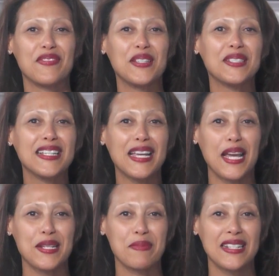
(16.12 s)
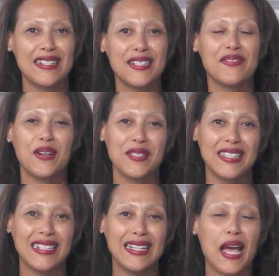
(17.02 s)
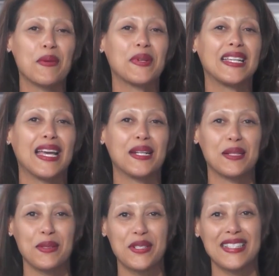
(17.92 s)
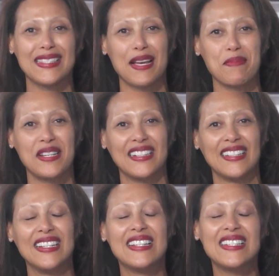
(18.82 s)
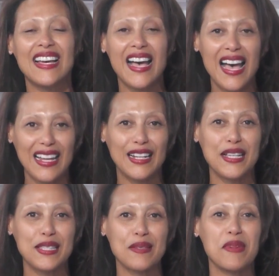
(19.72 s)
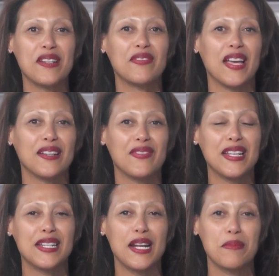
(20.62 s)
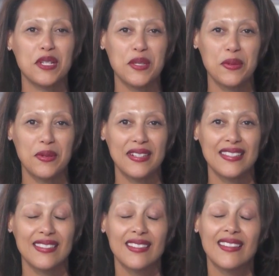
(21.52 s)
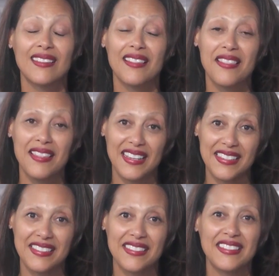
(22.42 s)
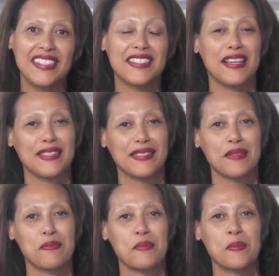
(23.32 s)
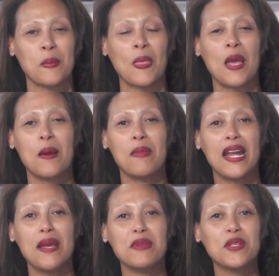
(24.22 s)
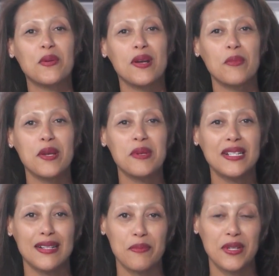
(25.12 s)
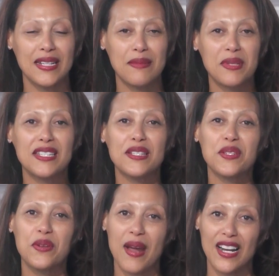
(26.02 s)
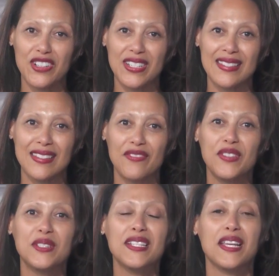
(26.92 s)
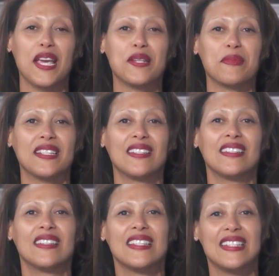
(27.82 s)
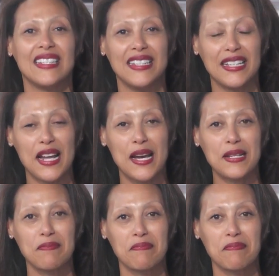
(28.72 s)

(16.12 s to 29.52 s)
Field Engagement, Diversity, Equity, and Inclusion segment to highlight some innovative and dynamic stories. This is us. My name is DawnMarie Montgomery, Business Strategist, Field Engagement, DE&I.